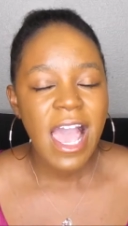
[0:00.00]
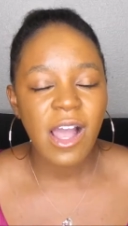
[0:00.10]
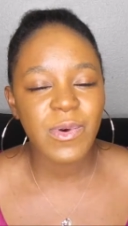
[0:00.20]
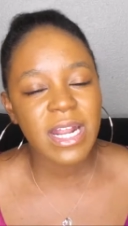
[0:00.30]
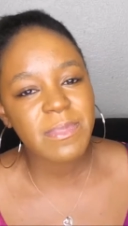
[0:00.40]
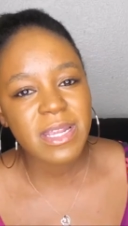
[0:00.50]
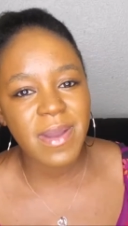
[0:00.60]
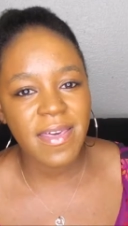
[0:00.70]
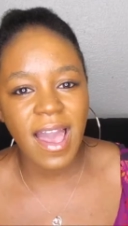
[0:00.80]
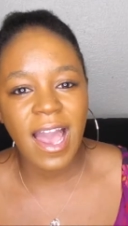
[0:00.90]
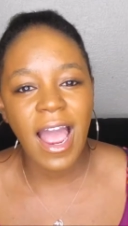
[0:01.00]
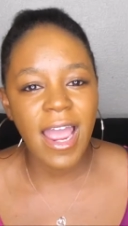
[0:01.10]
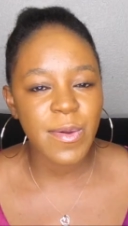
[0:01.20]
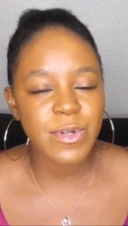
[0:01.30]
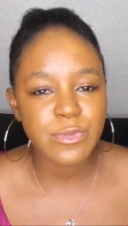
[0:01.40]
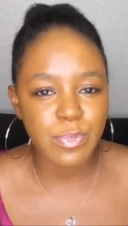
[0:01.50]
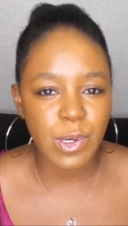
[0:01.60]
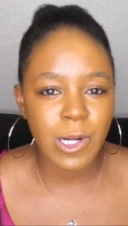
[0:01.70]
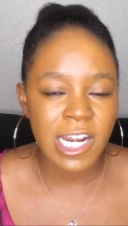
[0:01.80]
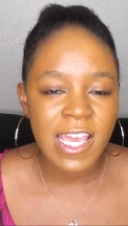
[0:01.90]
And what I mean by that, I was
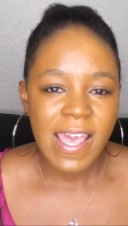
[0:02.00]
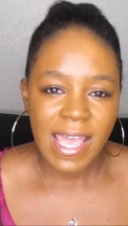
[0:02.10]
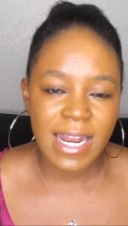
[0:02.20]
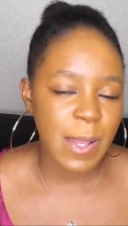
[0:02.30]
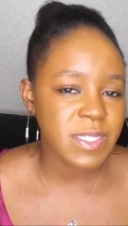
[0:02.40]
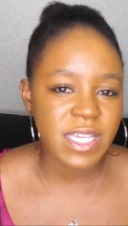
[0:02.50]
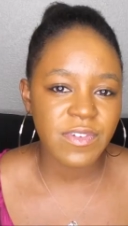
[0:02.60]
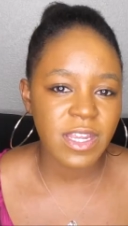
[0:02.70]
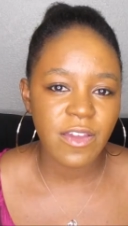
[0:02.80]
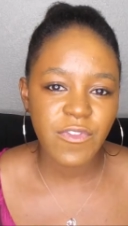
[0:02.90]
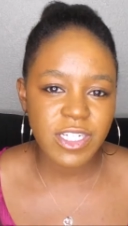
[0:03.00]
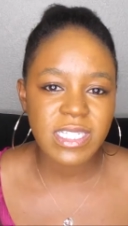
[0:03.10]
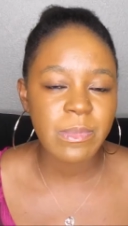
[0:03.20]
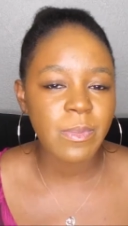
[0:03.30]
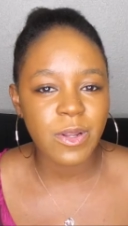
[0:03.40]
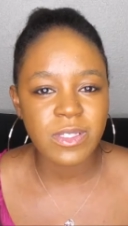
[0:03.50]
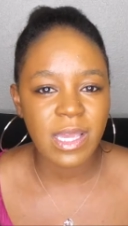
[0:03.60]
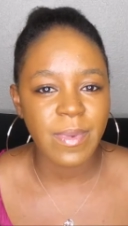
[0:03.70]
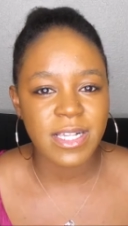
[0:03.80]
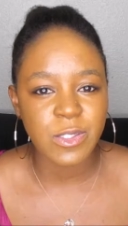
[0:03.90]
born and I was given a first name, a middle
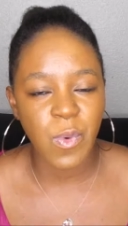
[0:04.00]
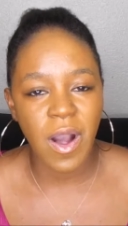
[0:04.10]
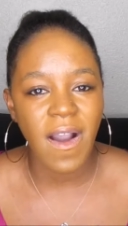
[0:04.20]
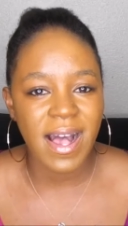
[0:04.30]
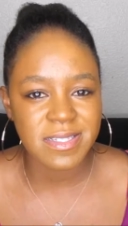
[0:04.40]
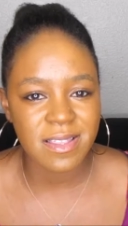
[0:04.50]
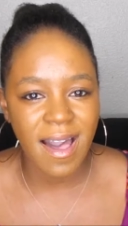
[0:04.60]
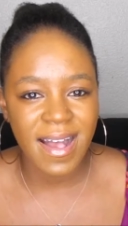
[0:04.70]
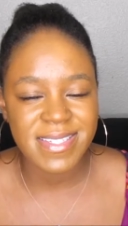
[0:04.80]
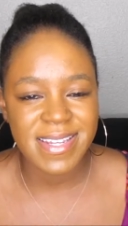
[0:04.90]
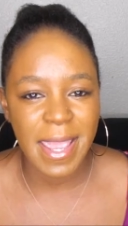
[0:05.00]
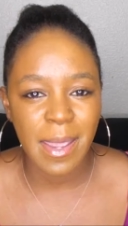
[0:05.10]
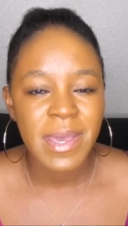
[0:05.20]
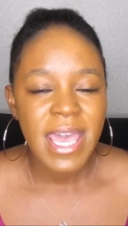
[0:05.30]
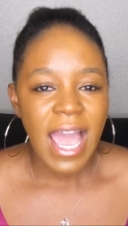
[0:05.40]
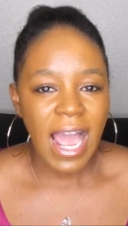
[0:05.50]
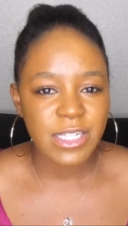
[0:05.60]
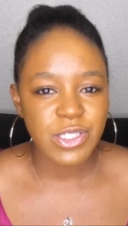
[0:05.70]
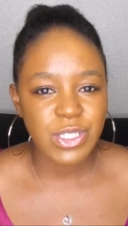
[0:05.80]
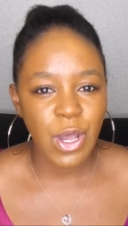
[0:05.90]
name, as well as a last name.
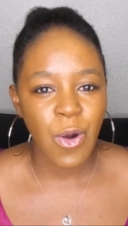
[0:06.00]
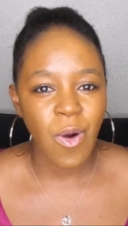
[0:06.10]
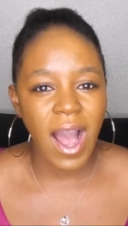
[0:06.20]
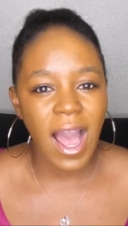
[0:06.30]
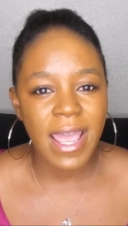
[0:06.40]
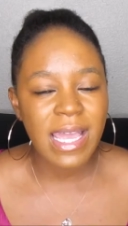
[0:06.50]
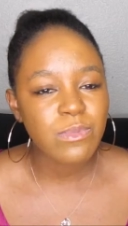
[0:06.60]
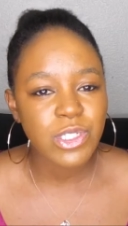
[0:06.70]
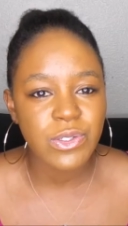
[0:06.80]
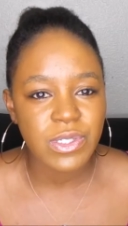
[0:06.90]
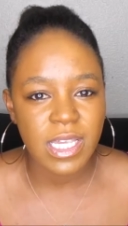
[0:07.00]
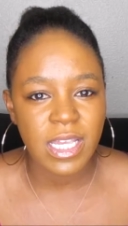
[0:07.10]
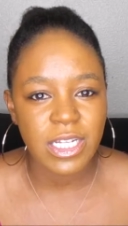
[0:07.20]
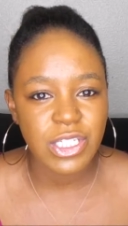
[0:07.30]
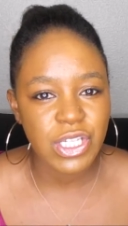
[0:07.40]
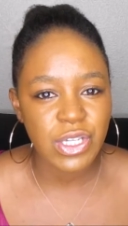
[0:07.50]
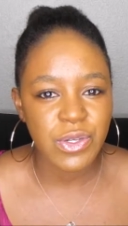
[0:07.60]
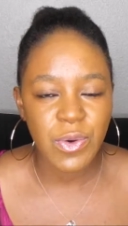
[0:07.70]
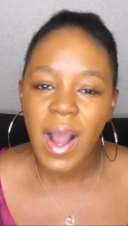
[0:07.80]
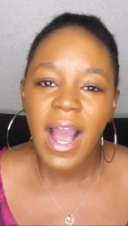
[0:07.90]
And so I am choosing
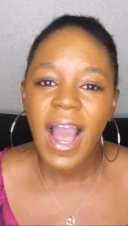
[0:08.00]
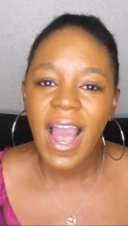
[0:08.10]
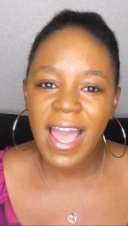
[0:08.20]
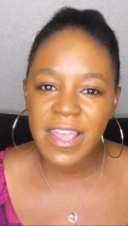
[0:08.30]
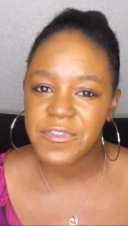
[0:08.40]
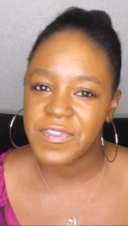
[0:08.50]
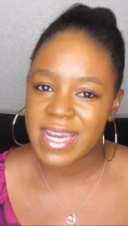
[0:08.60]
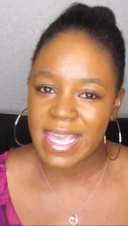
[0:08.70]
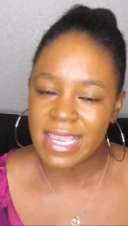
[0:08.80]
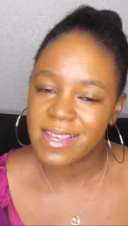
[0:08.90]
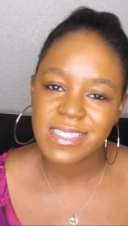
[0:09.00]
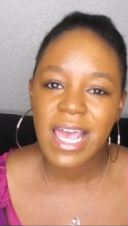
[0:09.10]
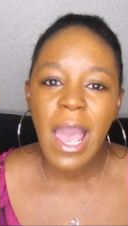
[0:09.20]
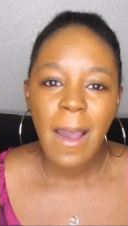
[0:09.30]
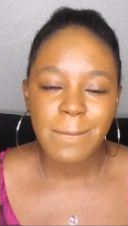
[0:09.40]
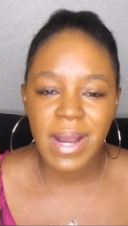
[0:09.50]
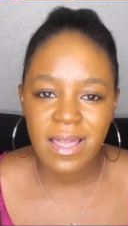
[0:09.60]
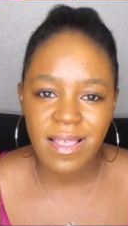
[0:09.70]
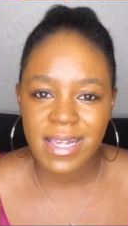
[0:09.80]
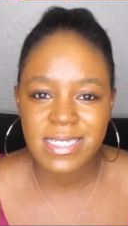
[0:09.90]
to hyphenate
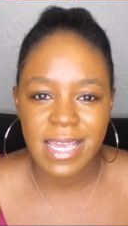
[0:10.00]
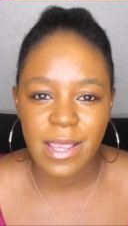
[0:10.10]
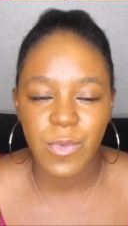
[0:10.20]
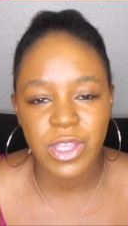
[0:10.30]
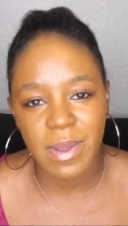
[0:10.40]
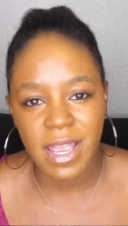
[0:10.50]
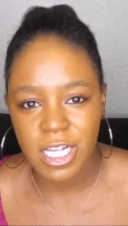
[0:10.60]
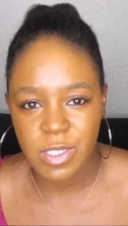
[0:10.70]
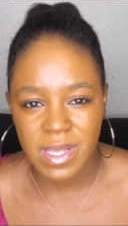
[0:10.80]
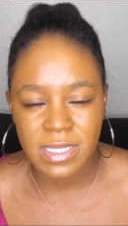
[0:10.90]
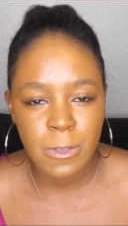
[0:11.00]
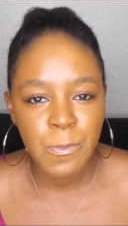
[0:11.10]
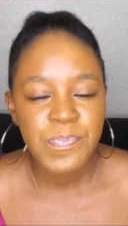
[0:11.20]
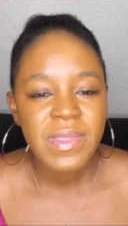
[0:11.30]
my last name with my husband's.